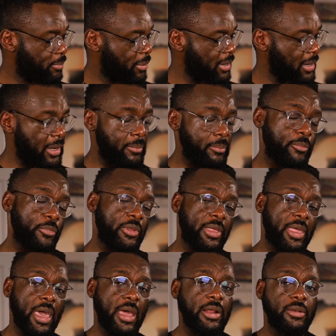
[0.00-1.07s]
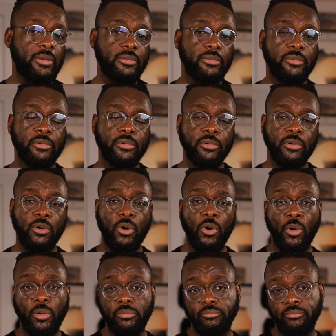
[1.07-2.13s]
But with a Canon
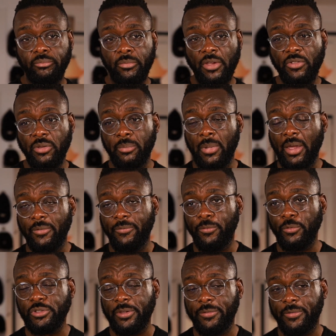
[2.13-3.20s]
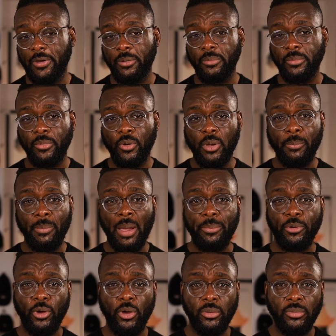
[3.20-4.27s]
or even my Fuji film,
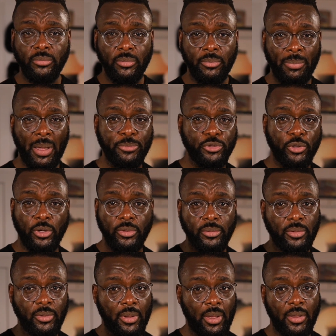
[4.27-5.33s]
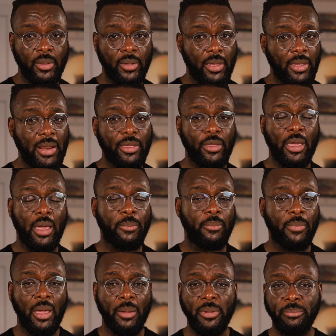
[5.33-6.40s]
pop it on, pops on, and
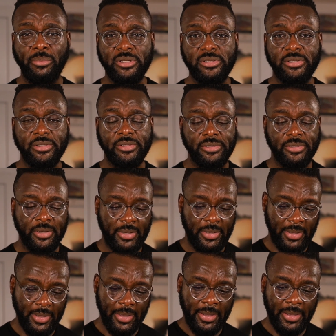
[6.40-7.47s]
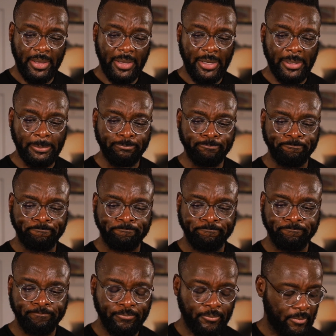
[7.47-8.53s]
I'm in business. The
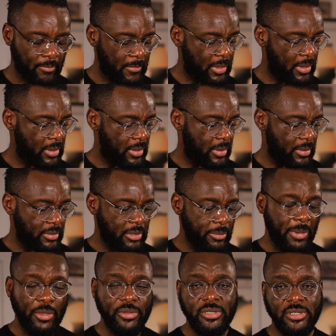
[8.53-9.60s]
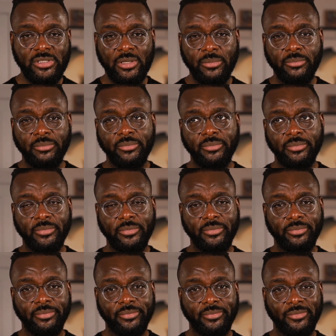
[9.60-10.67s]
menu system
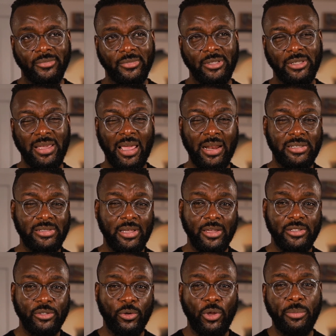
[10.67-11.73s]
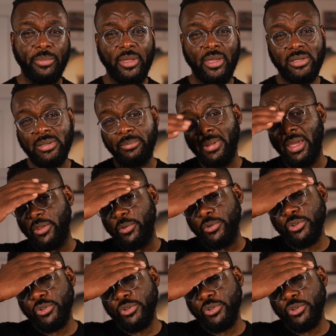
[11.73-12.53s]
kind of sucks only because I'm not